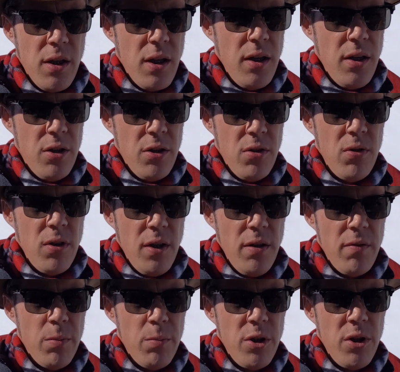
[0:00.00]
I don't
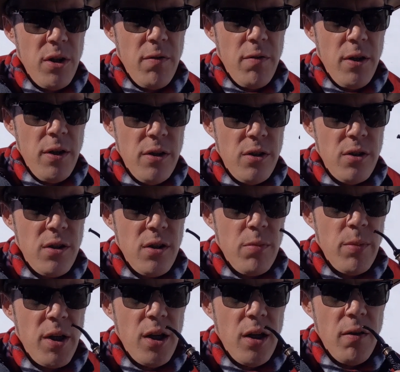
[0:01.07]
even believe he's still
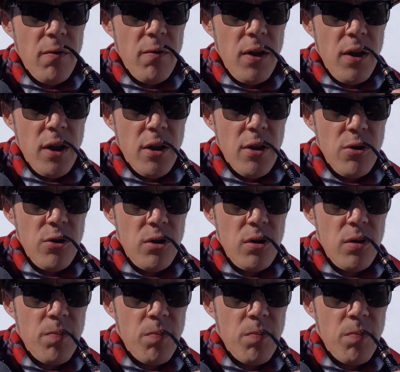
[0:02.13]
making videos.